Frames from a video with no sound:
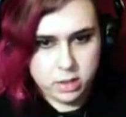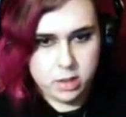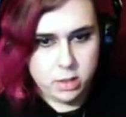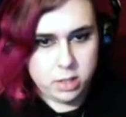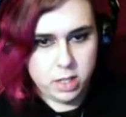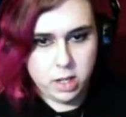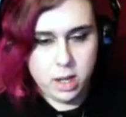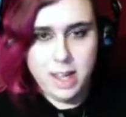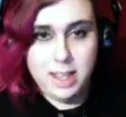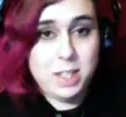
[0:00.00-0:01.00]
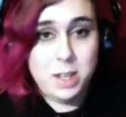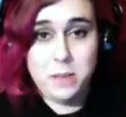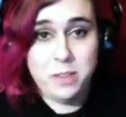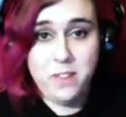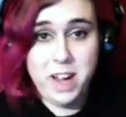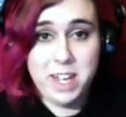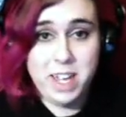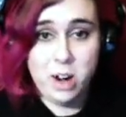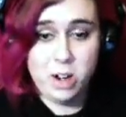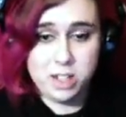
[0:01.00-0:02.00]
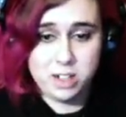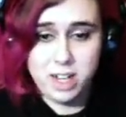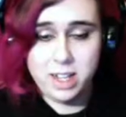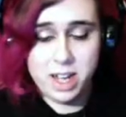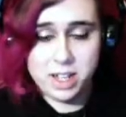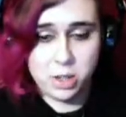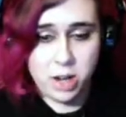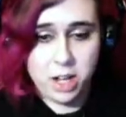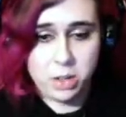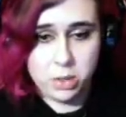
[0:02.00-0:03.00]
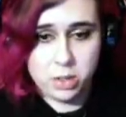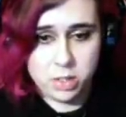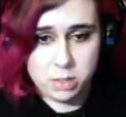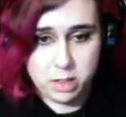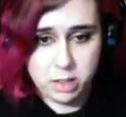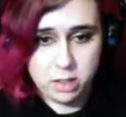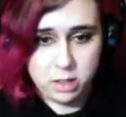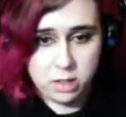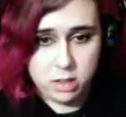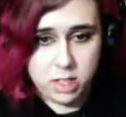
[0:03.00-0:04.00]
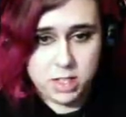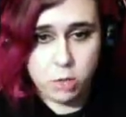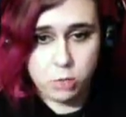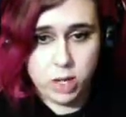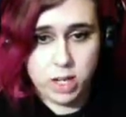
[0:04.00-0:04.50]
Use key At least I don't have to find key cards on dead guys or androids or something. At least they're right